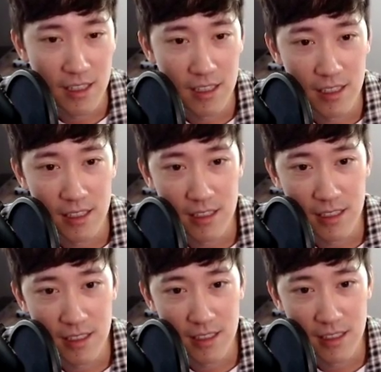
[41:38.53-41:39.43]

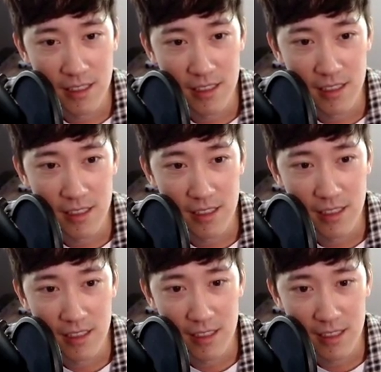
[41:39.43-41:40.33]

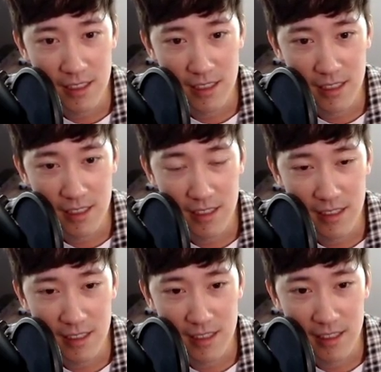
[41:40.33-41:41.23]

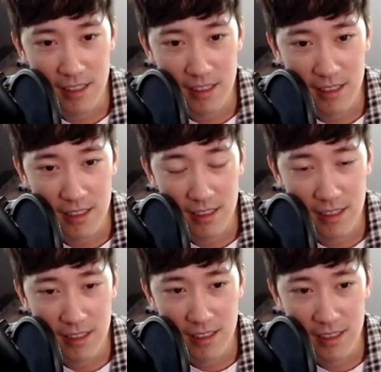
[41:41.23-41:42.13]

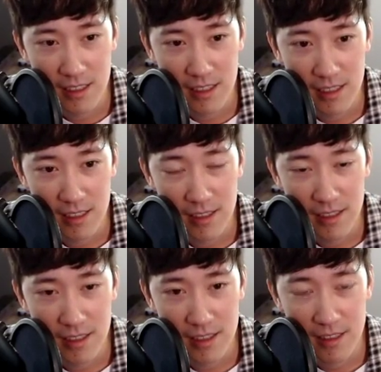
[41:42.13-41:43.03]

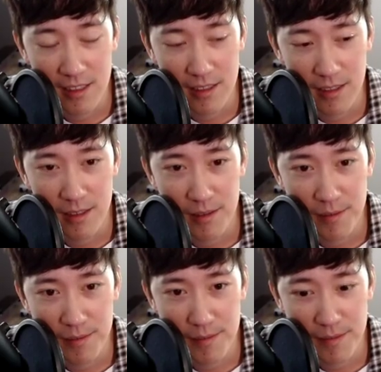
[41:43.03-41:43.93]

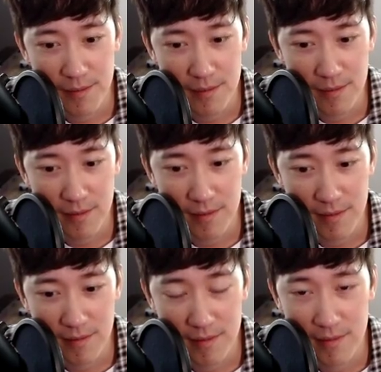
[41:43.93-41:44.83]

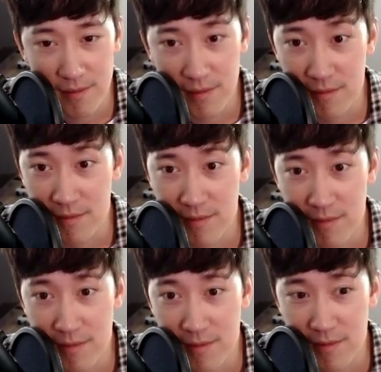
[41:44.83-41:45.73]

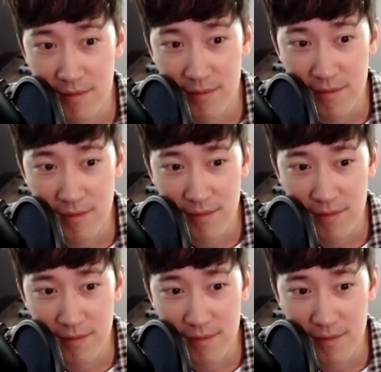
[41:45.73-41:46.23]
[no speech]